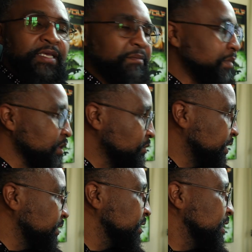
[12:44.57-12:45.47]

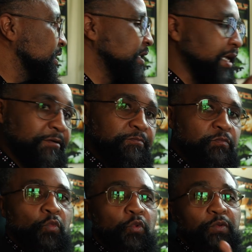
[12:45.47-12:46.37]
millimeter. Now,
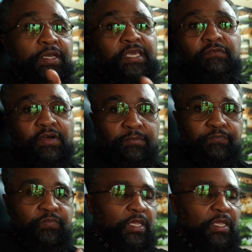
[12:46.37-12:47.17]
what do I give up?